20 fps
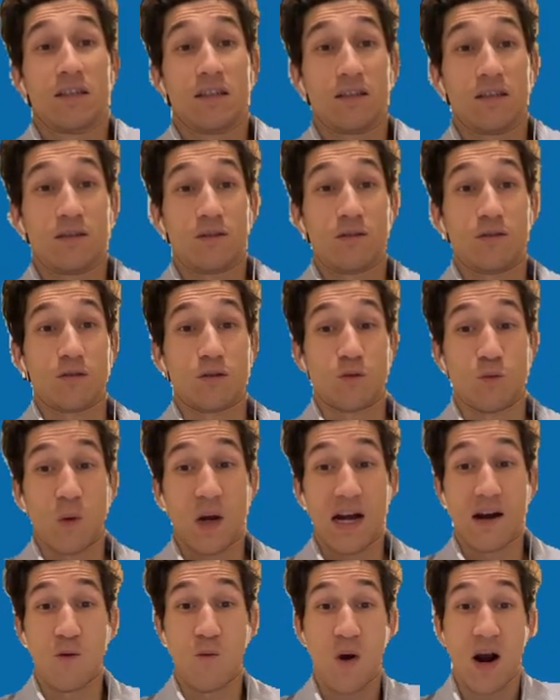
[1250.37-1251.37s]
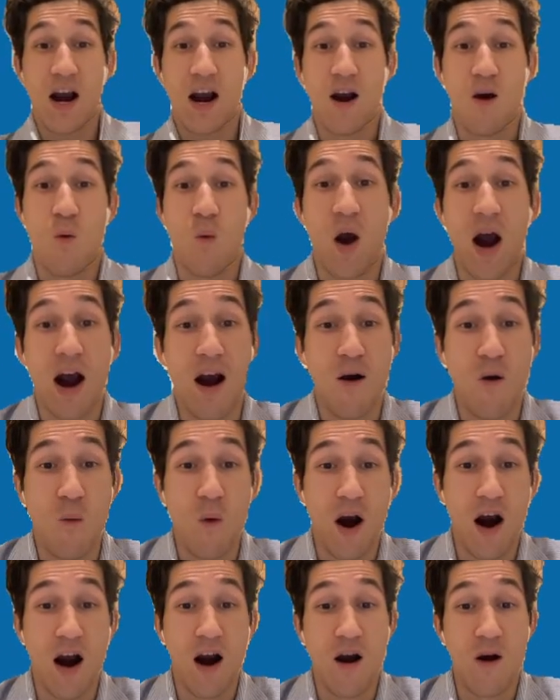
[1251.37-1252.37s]
Ugh, wow, wow, wow,
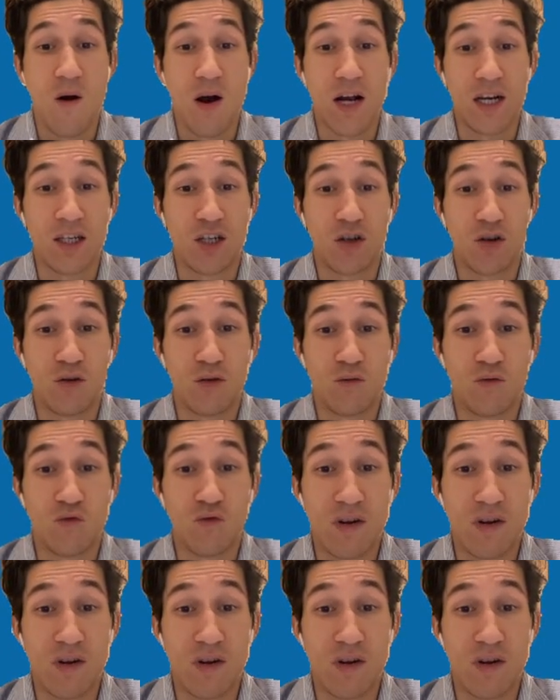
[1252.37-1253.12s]
wow. I should.